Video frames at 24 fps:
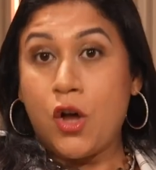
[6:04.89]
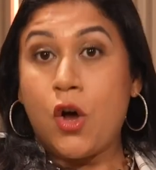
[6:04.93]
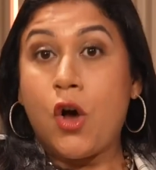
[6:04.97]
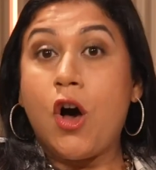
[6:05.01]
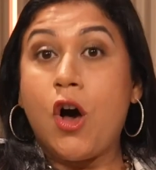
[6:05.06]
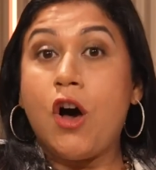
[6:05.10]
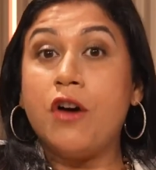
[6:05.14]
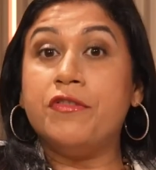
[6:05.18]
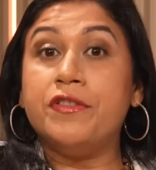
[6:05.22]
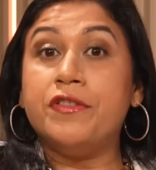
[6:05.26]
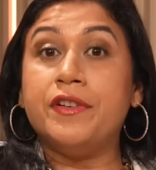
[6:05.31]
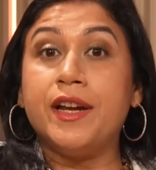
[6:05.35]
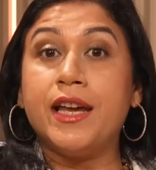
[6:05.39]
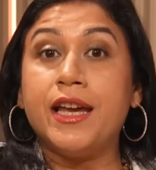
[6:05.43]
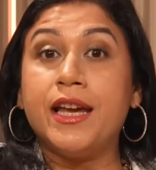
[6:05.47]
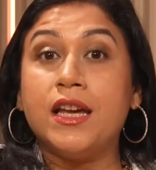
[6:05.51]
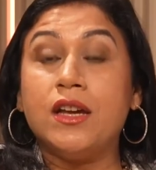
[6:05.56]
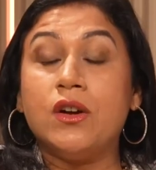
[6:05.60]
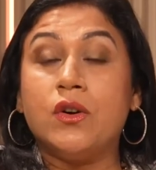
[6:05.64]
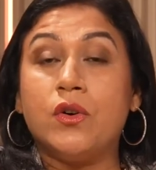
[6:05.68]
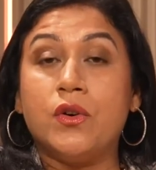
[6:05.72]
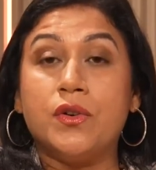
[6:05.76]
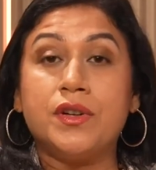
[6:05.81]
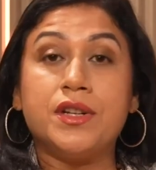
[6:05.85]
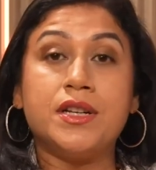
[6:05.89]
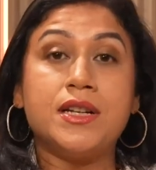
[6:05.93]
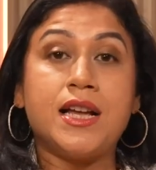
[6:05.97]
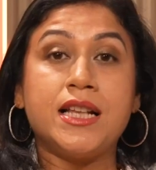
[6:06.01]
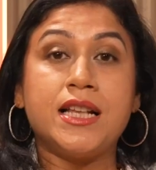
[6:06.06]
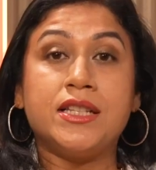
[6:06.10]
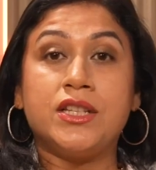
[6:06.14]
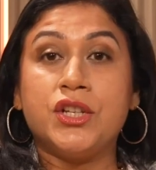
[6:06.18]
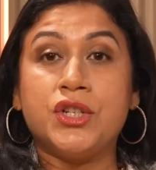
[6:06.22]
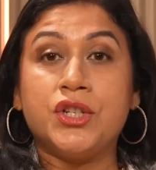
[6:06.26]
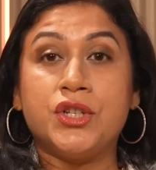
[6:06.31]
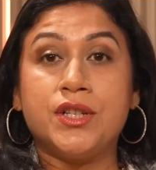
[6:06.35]
offering
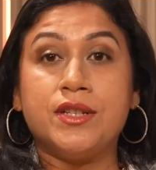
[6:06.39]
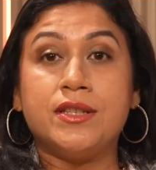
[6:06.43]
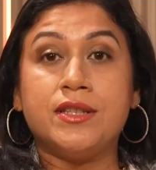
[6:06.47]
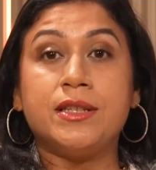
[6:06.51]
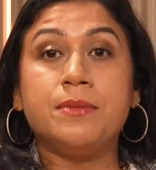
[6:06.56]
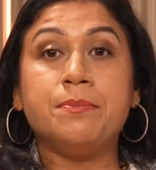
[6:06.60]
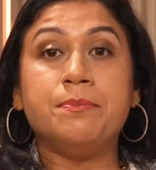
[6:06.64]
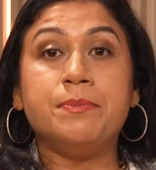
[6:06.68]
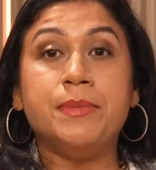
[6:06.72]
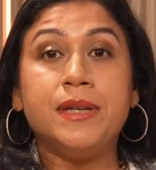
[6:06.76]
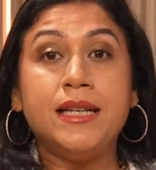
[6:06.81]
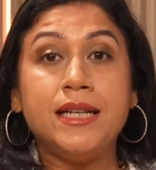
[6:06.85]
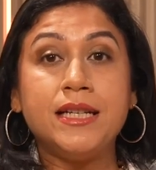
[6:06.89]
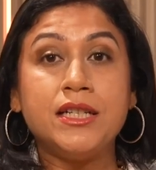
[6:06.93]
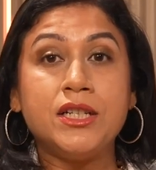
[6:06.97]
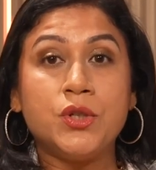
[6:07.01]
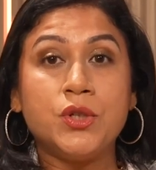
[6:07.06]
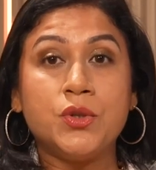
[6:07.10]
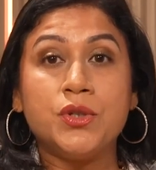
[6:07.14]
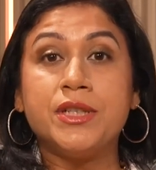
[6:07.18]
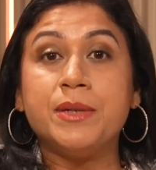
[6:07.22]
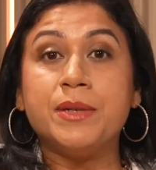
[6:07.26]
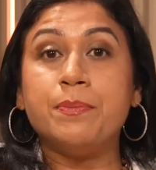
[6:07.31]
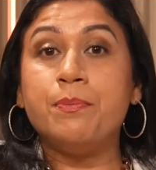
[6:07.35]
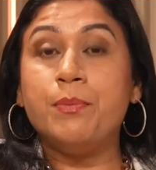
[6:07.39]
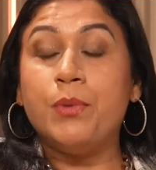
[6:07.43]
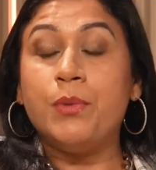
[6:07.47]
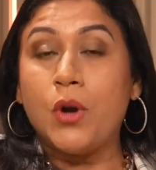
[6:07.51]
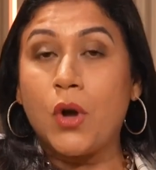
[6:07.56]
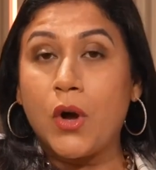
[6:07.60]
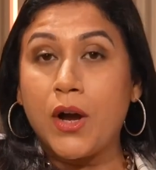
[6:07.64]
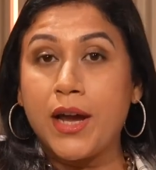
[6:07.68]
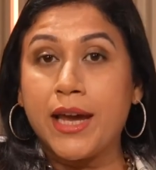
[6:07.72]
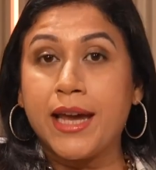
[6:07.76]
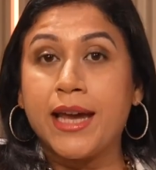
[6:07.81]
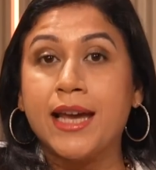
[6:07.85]
organizations the ability to
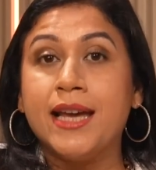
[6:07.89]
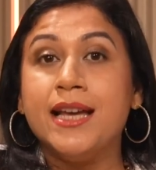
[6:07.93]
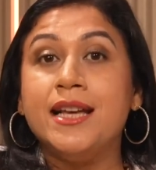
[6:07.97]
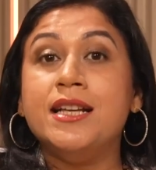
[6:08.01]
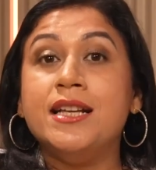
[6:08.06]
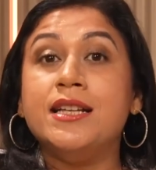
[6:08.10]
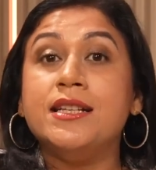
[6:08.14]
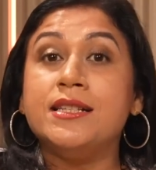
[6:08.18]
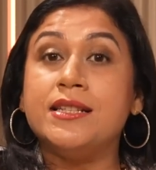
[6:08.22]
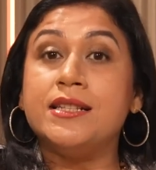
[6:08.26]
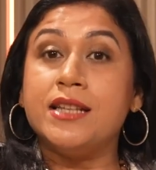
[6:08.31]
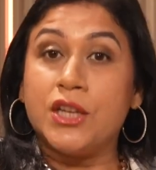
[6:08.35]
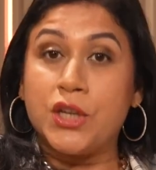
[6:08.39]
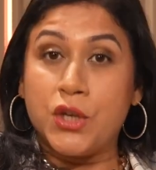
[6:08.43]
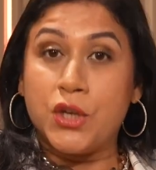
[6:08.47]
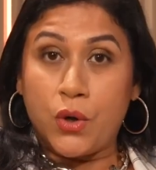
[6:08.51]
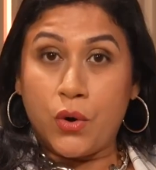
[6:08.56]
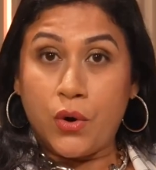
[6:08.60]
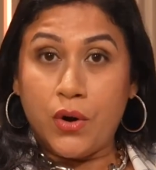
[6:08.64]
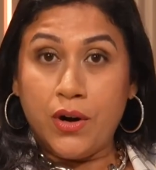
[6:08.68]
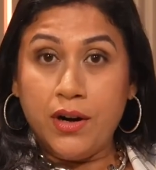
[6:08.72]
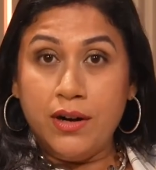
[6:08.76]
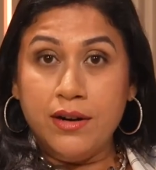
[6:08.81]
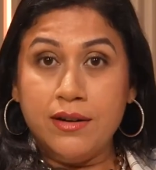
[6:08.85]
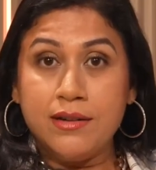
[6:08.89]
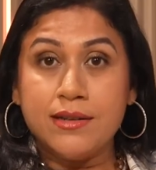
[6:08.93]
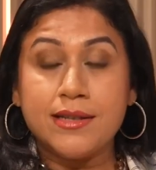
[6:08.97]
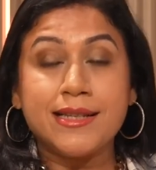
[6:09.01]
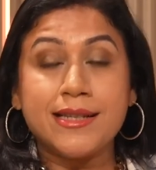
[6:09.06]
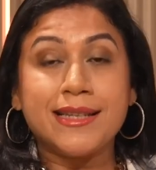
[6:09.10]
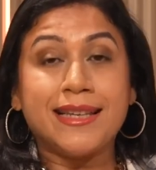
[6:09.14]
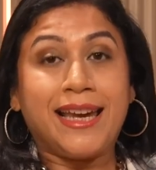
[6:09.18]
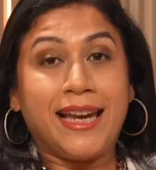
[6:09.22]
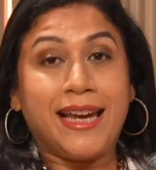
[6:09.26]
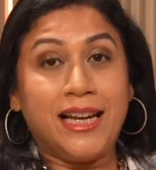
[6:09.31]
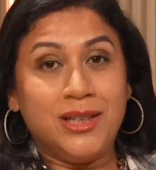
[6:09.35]
deploy secure,
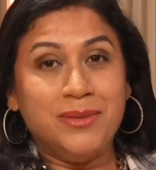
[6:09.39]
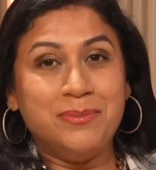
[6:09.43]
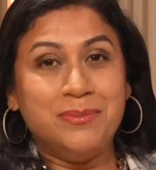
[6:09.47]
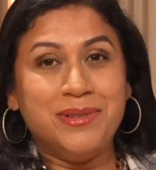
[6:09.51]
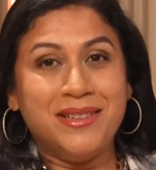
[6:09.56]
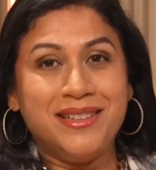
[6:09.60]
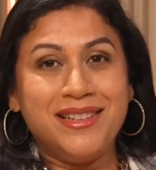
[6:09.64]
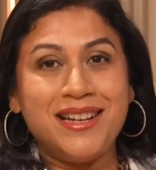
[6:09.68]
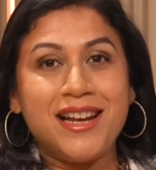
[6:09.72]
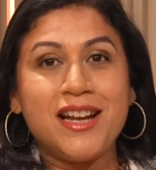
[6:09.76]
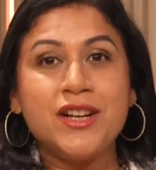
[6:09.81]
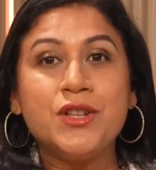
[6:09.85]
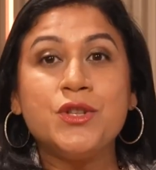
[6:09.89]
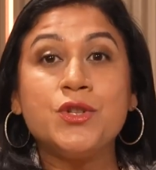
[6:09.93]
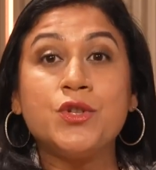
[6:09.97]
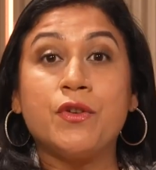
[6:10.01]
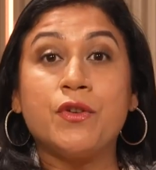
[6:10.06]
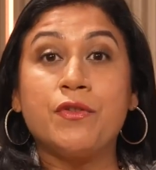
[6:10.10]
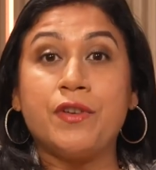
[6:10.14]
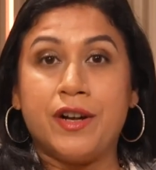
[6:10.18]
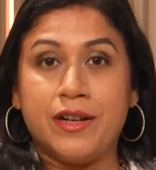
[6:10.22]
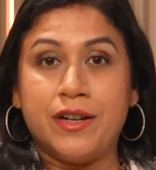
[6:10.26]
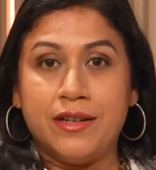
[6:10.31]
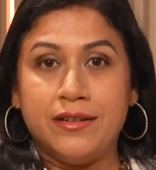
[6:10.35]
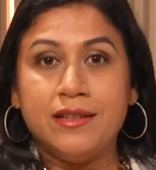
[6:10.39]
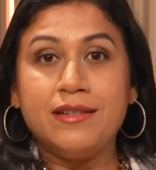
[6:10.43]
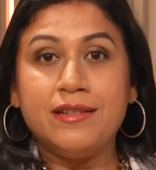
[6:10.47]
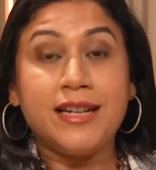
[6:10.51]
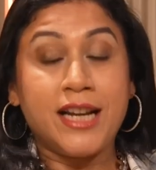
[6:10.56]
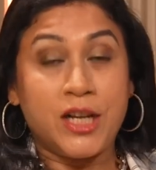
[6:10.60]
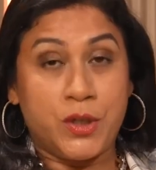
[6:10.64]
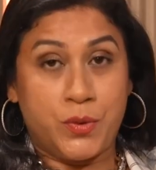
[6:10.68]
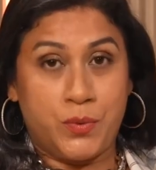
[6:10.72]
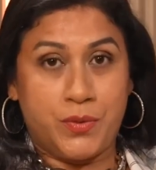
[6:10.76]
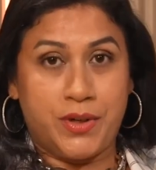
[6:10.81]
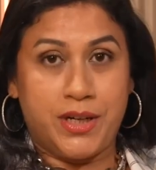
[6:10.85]
scalable, and sovereign
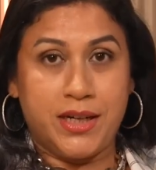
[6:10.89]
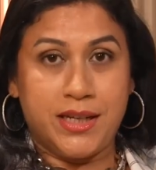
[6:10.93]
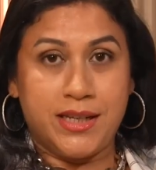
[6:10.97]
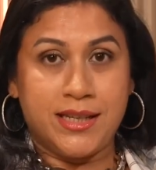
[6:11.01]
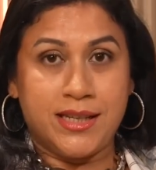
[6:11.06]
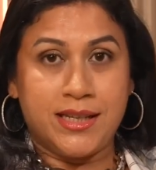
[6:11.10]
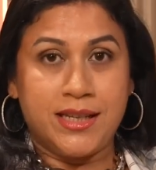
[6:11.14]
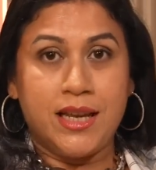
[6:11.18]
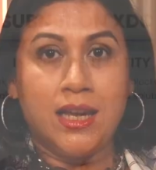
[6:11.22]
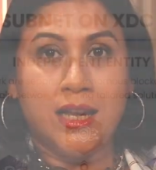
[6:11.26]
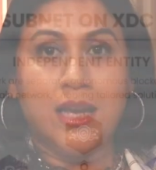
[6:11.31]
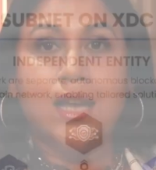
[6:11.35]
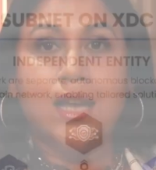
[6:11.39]
networks.